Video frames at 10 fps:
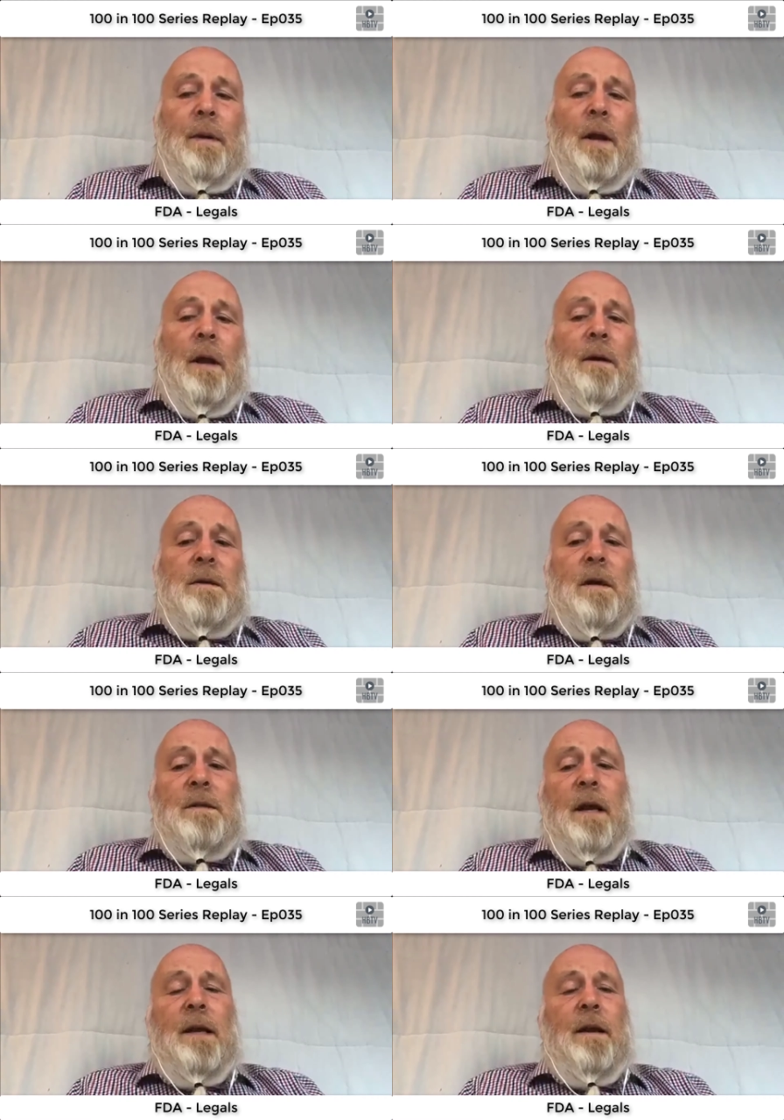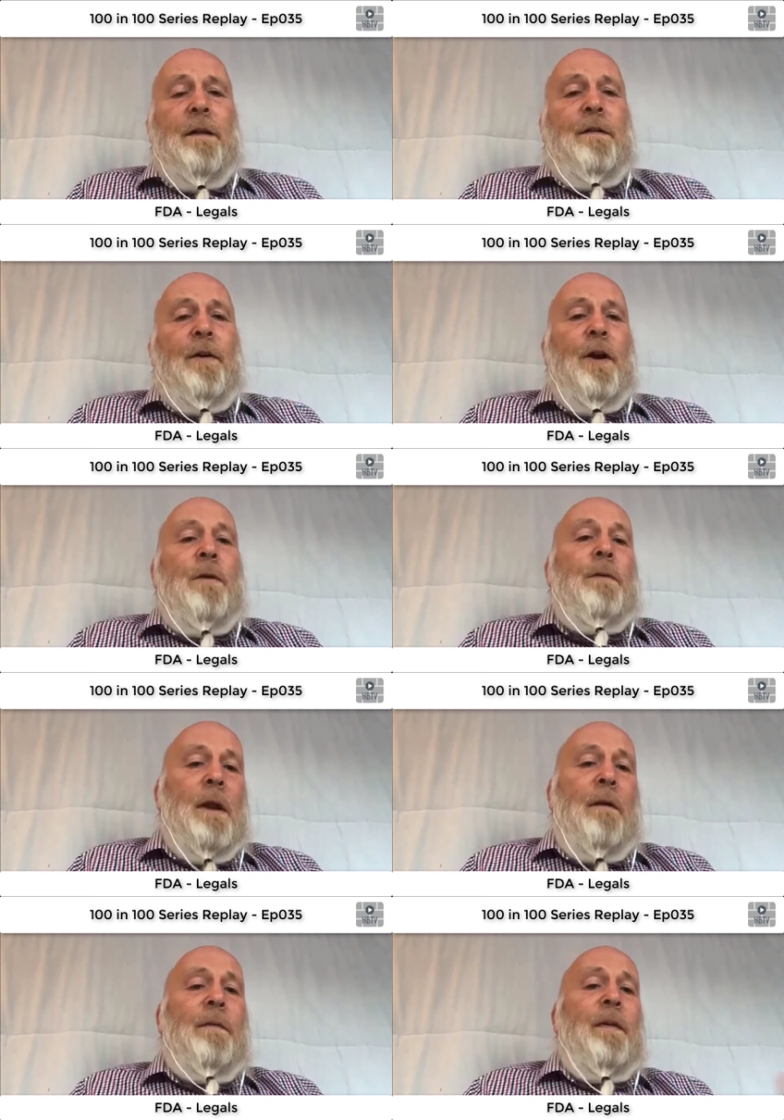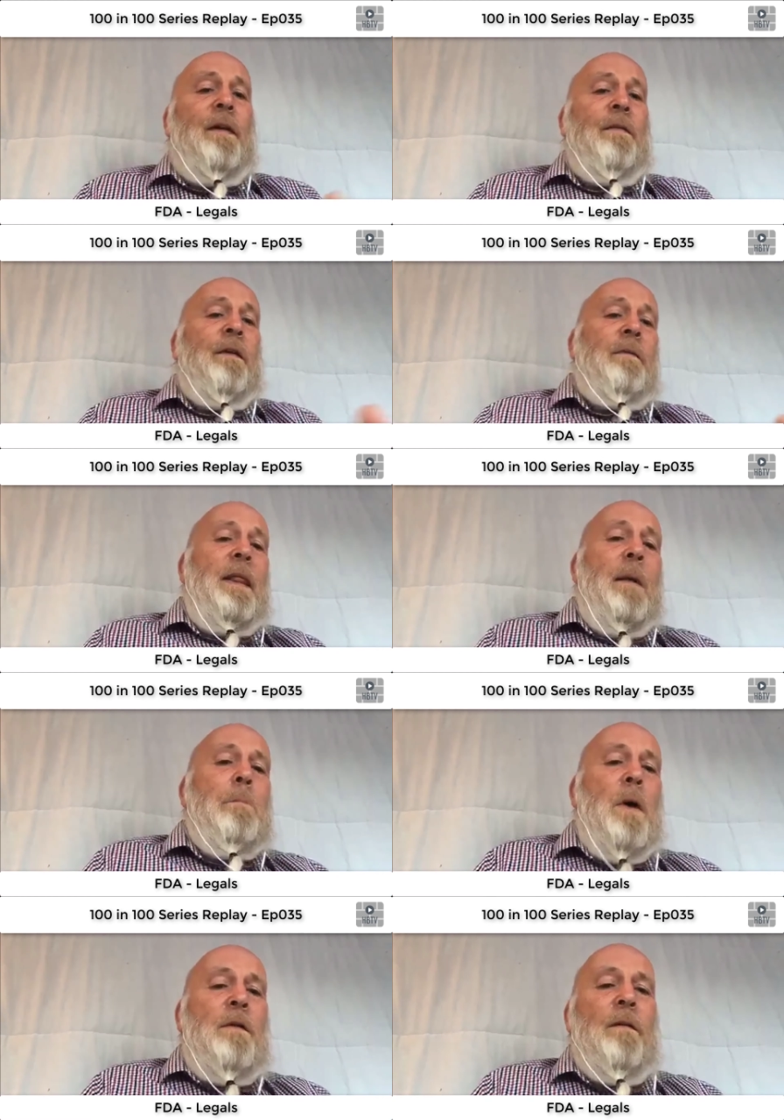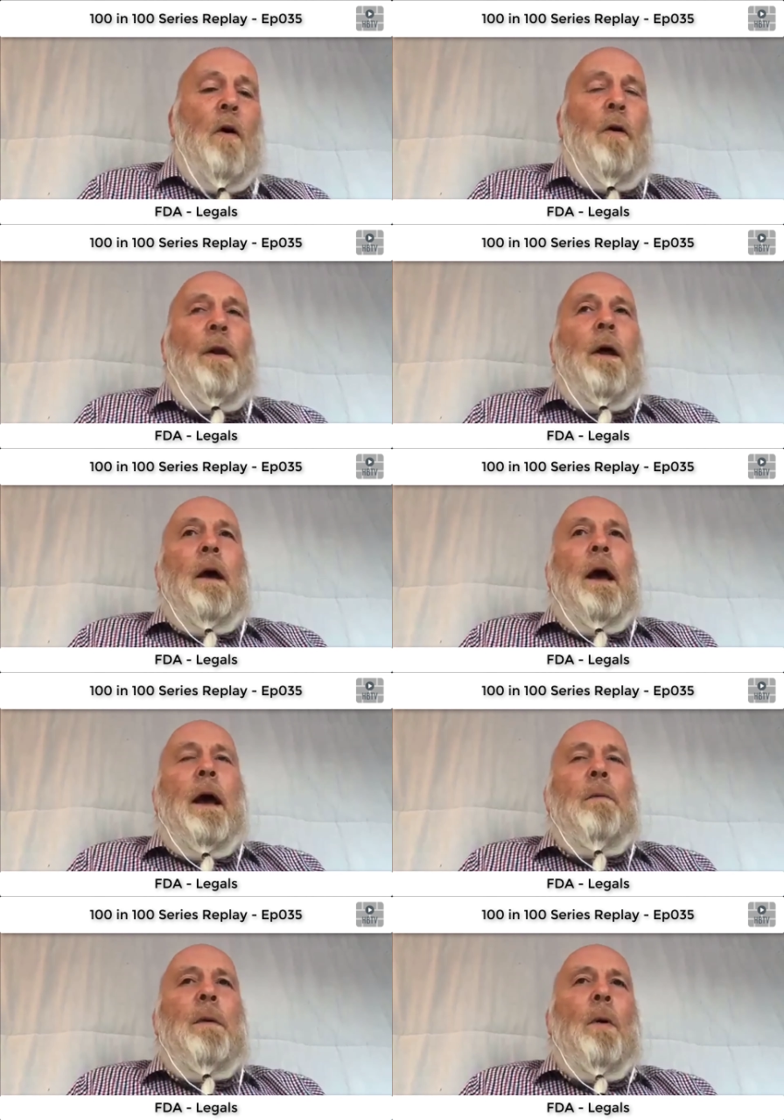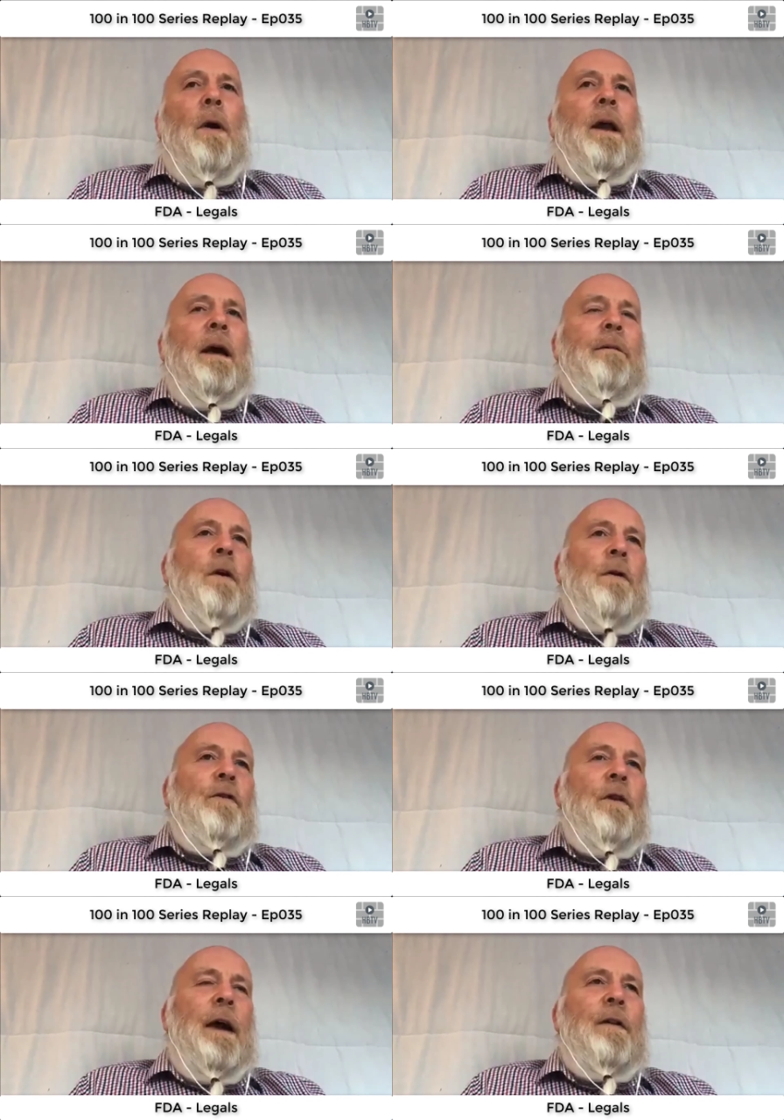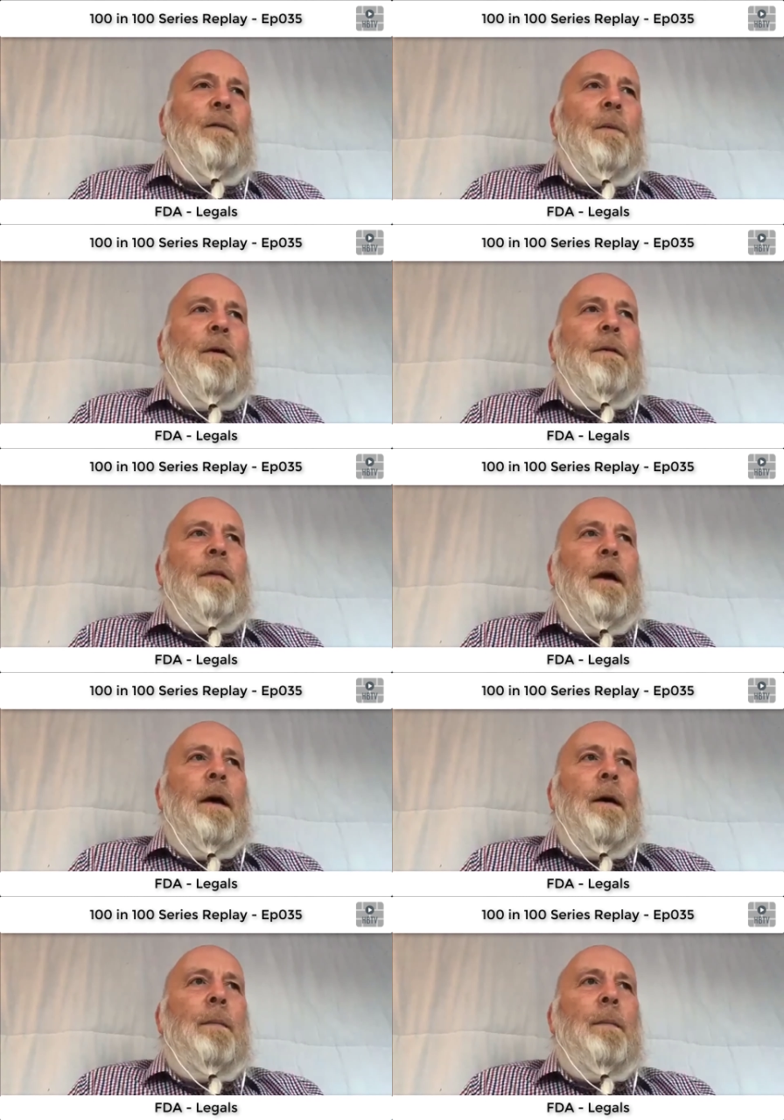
You know, and taking it through, you know, if we then move on, we might have contracts with